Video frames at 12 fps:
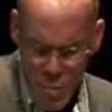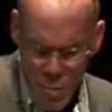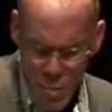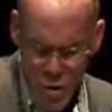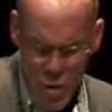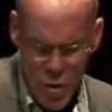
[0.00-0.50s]

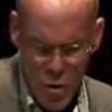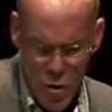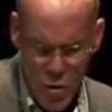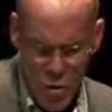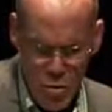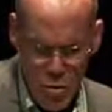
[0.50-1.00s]
Most of
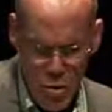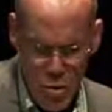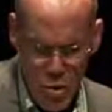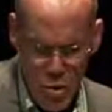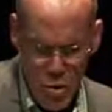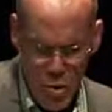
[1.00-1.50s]
all, of
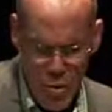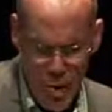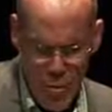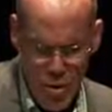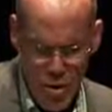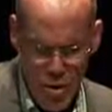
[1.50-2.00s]
course, our
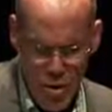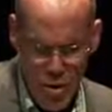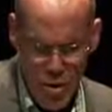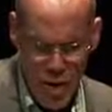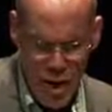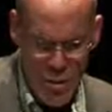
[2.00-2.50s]
time has been the
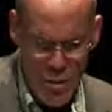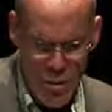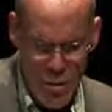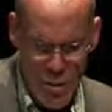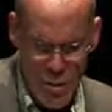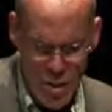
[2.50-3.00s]
time
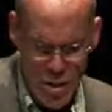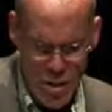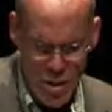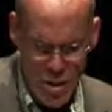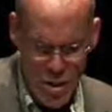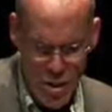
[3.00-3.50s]
of
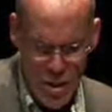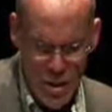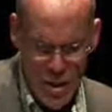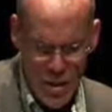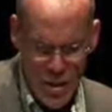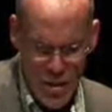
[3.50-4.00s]
bigness,
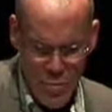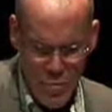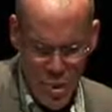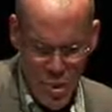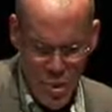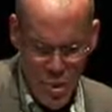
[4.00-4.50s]
the
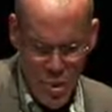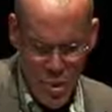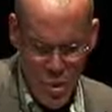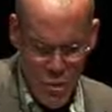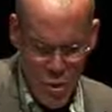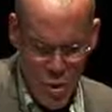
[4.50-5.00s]
amazing,
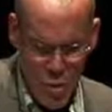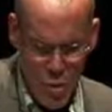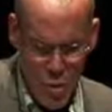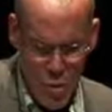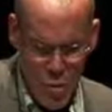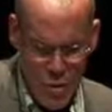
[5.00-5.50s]

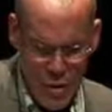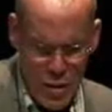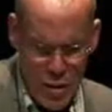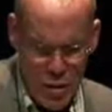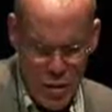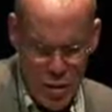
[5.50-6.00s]
ever-steepening
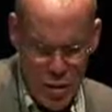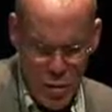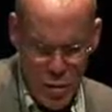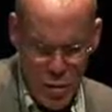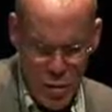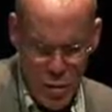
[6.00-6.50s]
upward
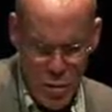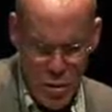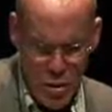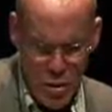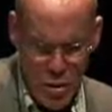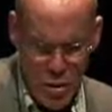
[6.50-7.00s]
curve where
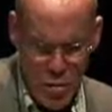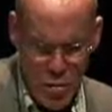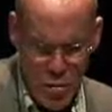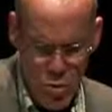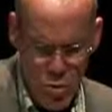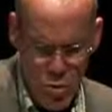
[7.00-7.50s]
things
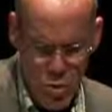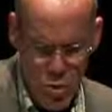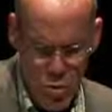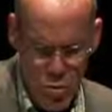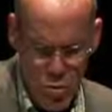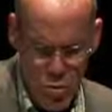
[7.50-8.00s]
grew
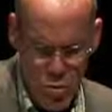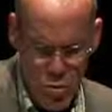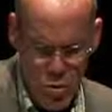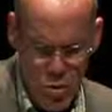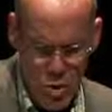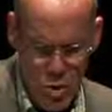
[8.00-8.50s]

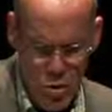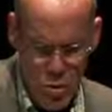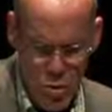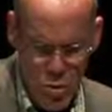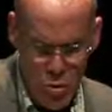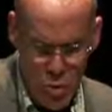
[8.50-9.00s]
and then
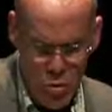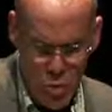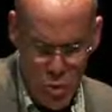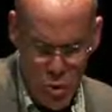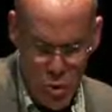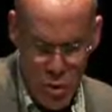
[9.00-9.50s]
grew some
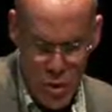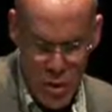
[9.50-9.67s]
more.